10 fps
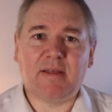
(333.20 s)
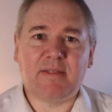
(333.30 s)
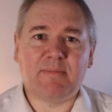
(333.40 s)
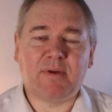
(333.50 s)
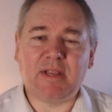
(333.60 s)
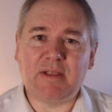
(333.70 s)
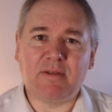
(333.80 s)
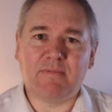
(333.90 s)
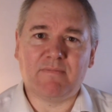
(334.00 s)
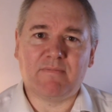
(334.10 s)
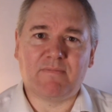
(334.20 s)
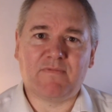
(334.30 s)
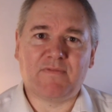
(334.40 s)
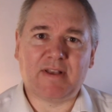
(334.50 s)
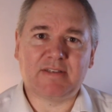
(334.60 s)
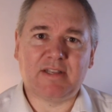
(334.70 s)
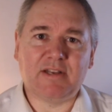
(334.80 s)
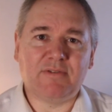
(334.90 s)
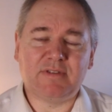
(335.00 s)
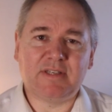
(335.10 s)
The money vastly
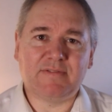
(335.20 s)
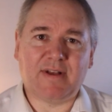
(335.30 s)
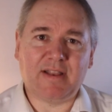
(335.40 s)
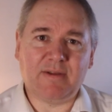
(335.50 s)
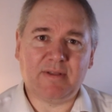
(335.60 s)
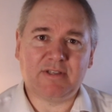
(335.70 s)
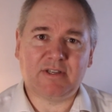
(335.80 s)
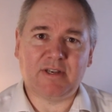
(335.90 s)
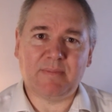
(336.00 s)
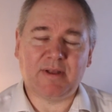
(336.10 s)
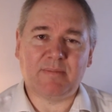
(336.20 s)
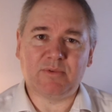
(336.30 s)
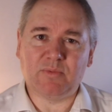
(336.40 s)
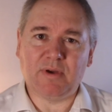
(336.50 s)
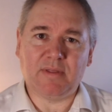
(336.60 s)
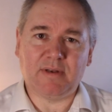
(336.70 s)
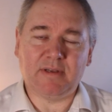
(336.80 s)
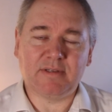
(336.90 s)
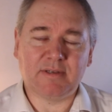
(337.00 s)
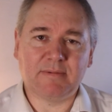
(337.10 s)
loses its value and suddenly becomes
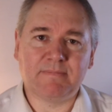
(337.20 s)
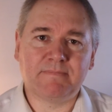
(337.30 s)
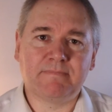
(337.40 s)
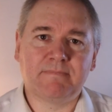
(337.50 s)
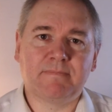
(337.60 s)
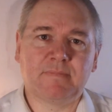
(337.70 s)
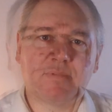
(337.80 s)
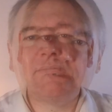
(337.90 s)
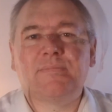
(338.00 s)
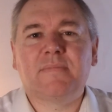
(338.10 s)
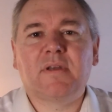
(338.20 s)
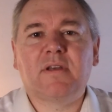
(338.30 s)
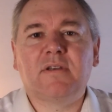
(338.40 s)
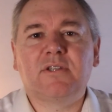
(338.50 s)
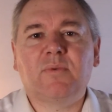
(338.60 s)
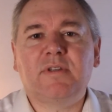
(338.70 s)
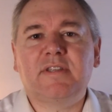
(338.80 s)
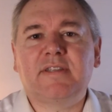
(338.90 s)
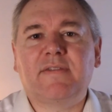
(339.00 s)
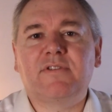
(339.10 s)
worthless. So what does
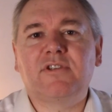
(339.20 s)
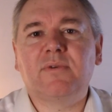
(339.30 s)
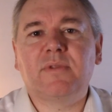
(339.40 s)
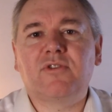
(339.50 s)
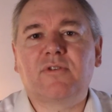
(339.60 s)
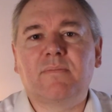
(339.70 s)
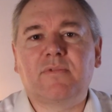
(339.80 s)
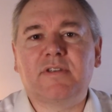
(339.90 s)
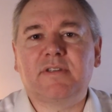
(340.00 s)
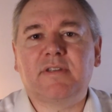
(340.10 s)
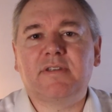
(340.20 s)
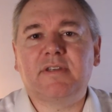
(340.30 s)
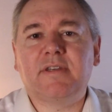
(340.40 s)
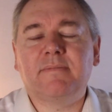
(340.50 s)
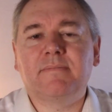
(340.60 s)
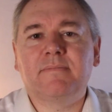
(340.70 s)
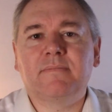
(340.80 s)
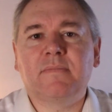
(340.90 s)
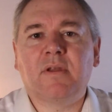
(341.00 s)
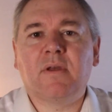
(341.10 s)
this have to do with the Trump presidency?
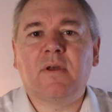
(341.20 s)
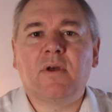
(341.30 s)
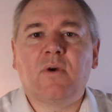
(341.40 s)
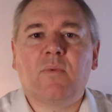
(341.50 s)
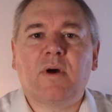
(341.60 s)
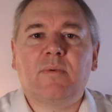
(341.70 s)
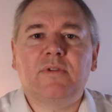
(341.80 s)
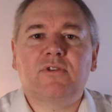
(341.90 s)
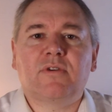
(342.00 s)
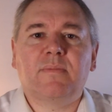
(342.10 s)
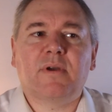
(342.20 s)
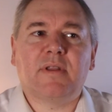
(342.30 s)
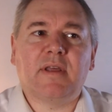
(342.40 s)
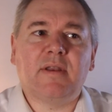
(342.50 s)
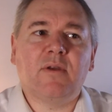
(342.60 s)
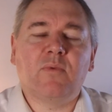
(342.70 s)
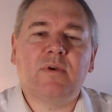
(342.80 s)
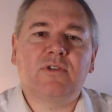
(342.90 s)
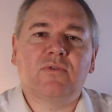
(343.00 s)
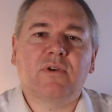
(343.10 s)
Well, once Trump got in,
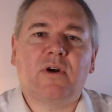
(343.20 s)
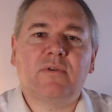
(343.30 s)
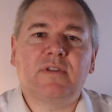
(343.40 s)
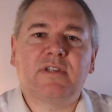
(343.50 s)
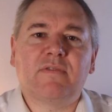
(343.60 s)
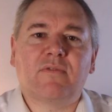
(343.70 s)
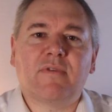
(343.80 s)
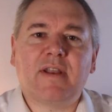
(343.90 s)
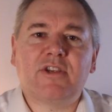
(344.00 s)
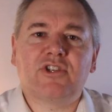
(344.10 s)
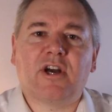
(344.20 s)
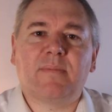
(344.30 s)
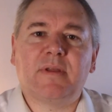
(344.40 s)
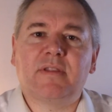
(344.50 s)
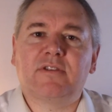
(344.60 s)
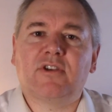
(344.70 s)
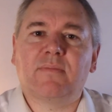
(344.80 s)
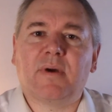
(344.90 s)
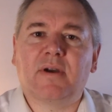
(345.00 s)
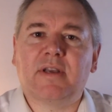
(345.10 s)
we saw gold and silver rally sharply and the
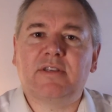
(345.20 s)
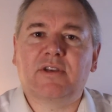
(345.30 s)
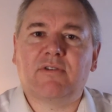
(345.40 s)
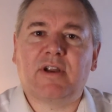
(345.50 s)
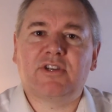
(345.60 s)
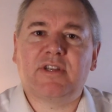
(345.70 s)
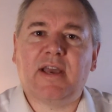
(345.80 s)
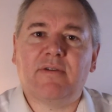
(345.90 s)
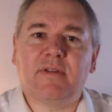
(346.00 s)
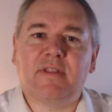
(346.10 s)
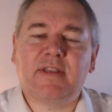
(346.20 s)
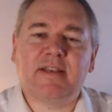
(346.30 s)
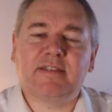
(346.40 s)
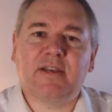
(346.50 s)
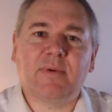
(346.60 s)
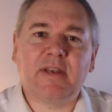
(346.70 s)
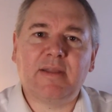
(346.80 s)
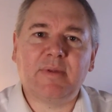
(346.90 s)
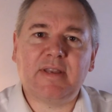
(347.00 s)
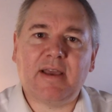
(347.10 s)
stock markets crash down, and the Nasdaq went
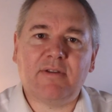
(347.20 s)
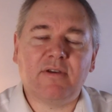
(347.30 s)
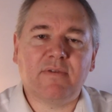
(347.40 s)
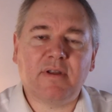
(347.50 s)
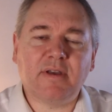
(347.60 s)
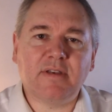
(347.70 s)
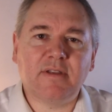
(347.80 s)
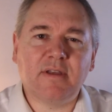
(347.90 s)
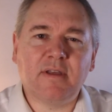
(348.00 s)
limit down overnight.